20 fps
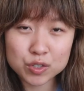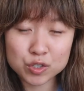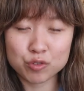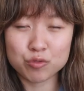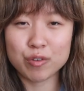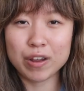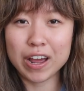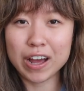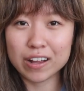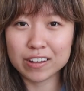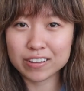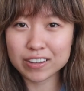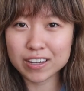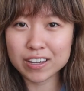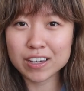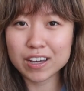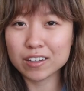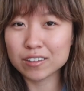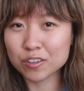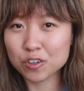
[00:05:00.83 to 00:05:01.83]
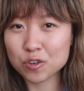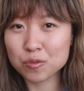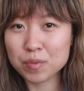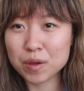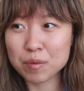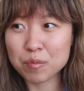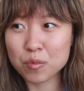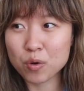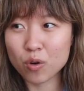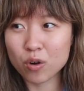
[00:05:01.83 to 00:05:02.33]
to reality a little
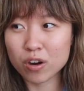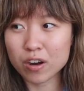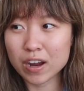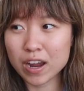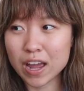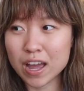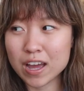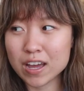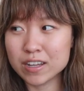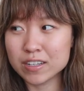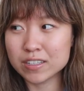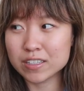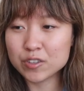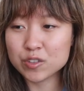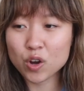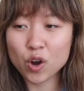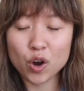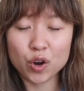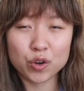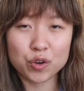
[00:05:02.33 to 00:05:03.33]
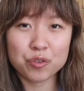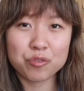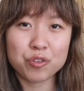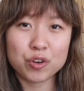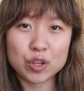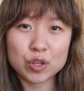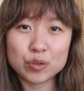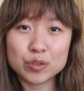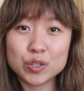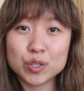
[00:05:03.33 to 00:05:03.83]
bit more, and it's harder
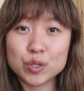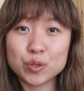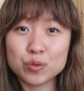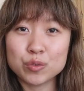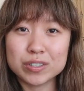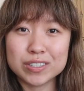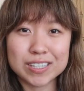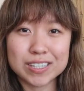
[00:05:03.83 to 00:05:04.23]
for you to